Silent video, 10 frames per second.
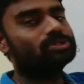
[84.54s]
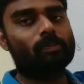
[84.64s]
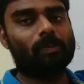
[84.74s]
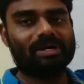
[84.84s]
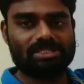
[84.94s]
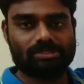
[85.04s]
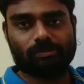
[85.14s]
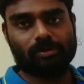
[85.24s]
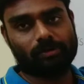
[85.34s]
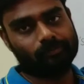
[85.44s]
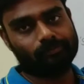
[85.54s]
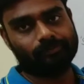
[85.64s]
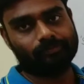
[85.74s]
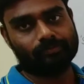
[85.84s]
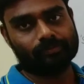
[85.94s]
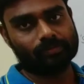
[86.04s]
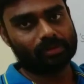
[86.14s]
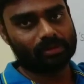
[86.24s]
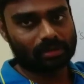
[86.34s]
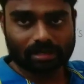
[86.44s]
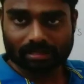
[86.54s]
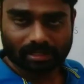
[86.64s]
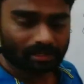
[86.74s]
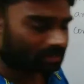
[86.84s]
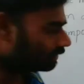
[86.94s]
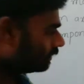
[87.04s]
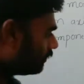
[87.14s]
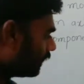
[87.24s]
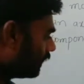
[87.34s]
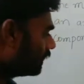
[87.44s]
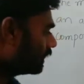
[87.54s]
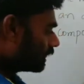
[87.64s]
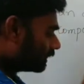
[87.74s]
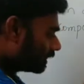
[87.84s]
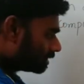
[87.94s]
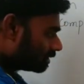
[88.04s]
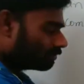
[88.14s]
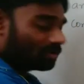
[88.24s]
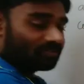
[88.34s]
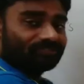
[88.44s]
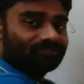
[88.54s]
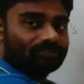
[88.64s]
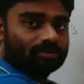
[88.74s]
Principle. Clear? Okay, the sum of